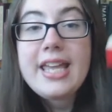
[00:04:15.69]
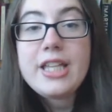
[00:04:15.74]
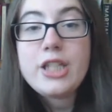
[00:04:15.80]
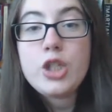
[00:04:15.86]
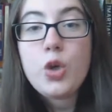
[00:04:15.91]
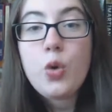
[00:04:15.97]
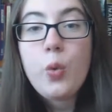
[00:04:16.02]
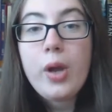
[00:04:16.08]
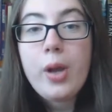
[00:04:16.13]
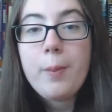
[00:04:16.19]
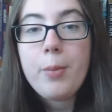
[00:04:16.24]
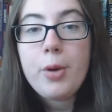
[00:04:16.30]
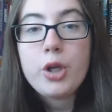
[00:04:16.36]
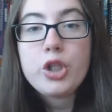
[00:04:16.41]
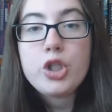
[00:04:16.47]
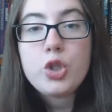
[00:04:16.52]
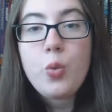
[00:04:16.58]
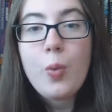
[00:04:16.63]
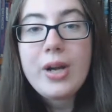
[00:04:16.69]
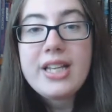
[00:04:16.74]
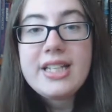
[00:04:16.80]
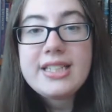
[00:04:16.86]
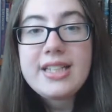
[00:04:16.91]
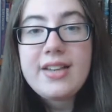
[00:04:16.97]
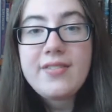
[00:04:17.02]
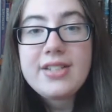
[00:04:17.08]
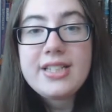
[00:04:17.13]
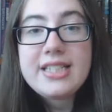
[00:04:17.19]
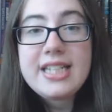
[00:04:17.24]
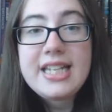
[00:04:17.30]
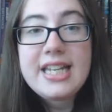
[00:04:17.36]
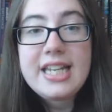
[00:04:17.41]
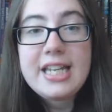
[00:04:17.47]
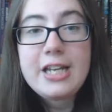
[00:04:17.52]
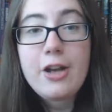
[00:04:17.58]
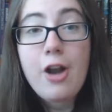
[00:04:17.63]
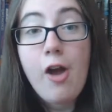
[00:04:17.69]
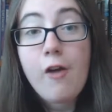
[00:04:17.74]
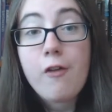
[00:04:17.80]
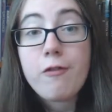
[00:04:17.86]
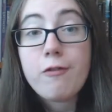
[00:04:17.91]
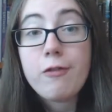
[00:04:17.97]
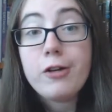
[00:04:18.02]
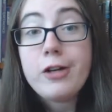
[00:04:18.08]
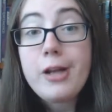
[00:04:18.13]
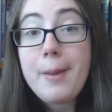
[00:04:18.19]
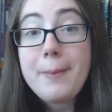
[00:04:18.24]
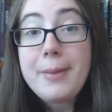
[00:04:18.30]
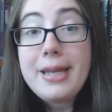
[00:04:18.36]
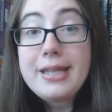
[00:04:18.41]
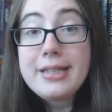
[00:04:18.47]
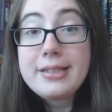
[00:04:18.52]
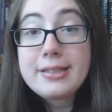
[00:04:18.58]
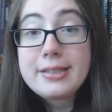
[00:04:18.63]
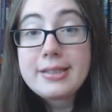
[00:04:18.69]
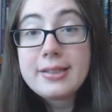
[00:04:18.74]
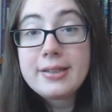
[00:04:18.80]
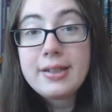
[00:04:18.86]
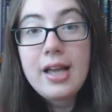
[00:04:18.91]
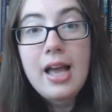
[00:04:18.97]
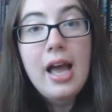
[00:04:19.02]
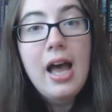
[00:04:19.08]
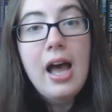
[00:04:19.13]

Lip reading: is Quickbooks 2017 for Dummies.